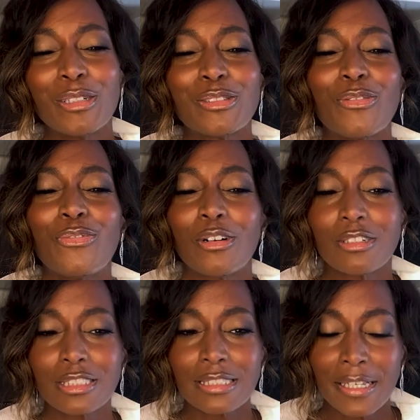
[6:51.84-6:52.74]
also,
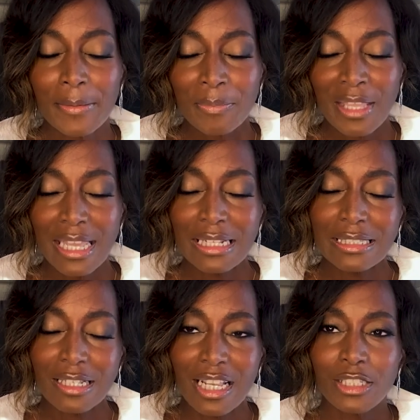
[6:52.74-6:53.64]
focus in
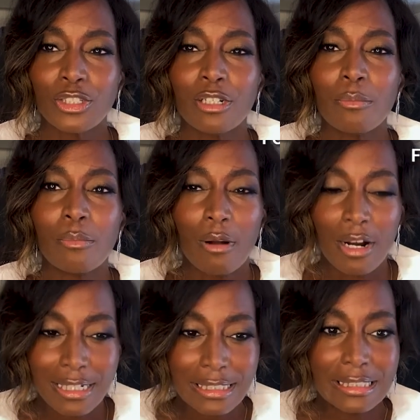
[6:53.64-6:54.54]
international
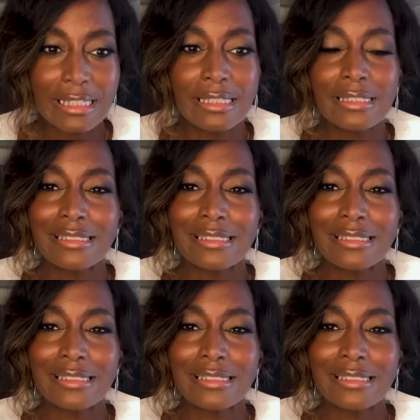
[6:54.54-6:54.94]
marketing